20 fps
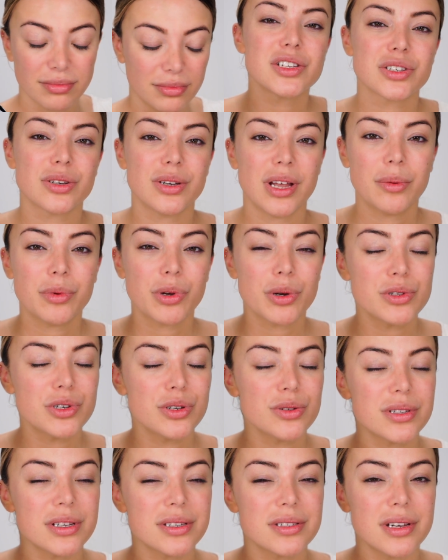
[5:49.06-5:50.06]
So now I'm going to
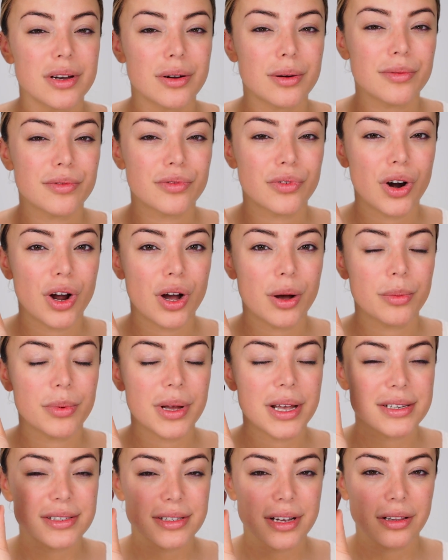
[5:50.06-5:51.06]
use the serum from
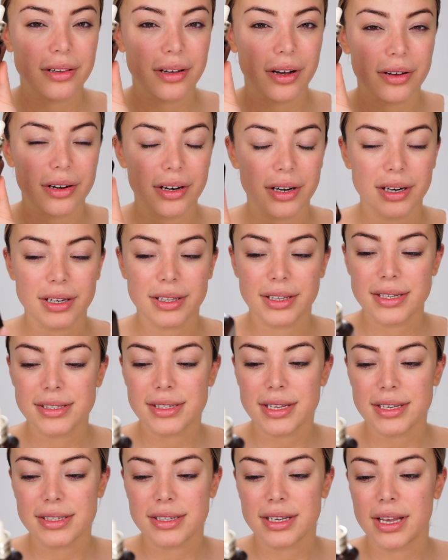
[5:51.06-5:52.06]
Estee Lauder.
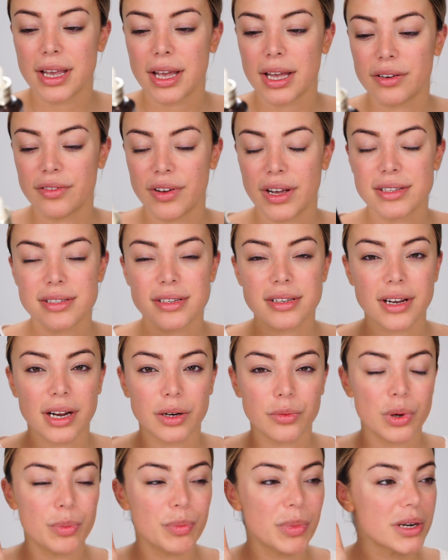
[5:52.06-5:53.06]
This is the Advanced
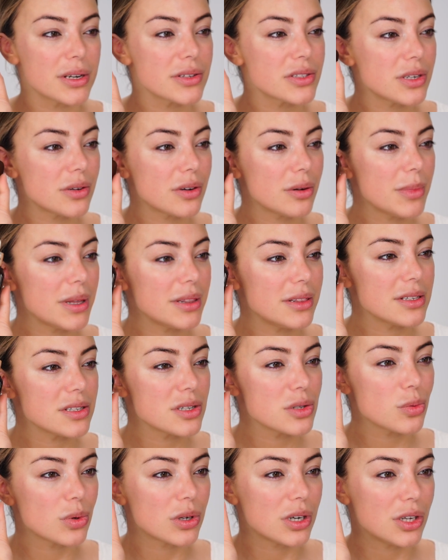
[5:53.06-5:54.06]
Night Repair Serum, and this
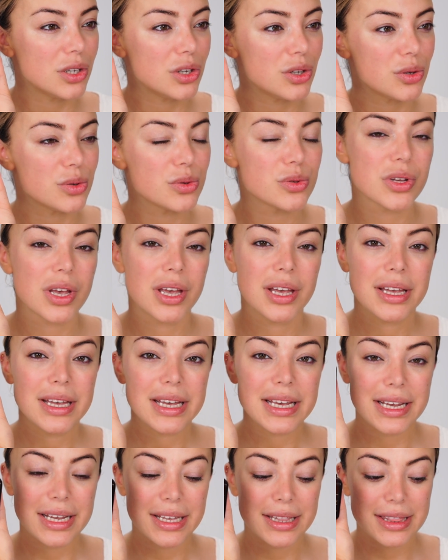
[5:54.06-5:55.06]
is what I use
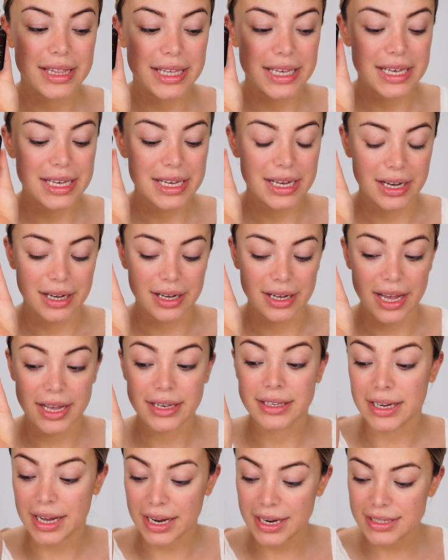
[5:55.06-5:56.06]
in the
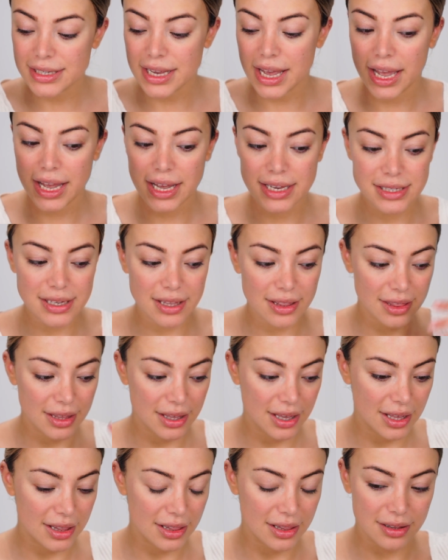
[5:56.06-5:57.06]
at night. And
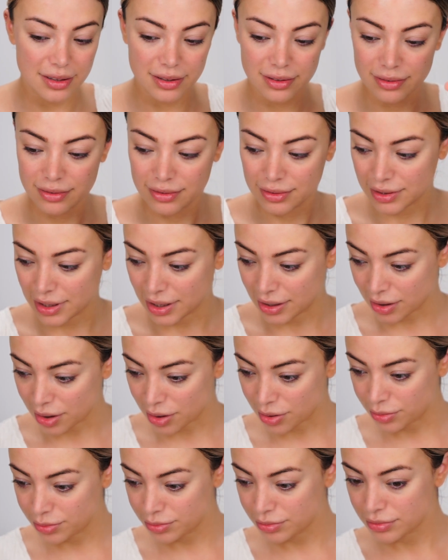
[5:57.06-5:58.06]
the
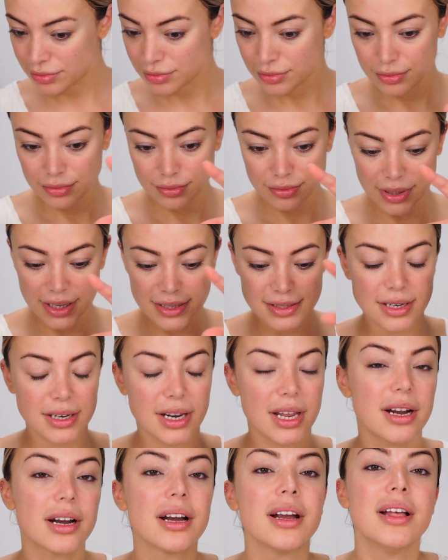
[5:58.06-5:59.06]
Lancome, it's not
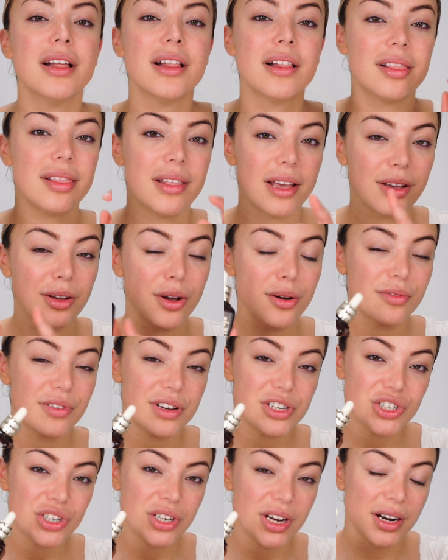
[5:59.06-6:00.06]
here, Lancome
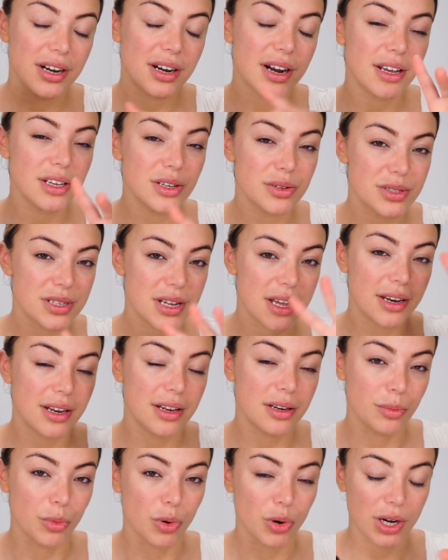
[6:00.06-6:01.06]
Visionaire, I use that
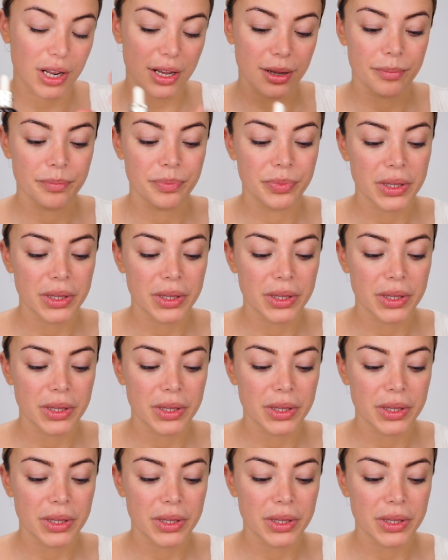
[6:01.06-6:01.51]
in the morning.